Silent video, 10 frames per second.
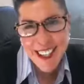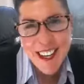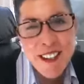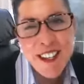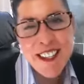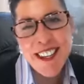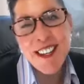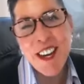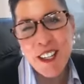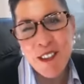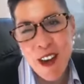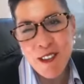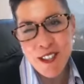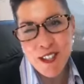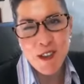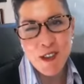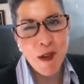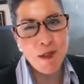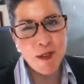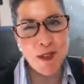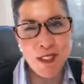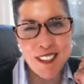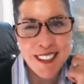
But you didn't talk about was your newspaper route.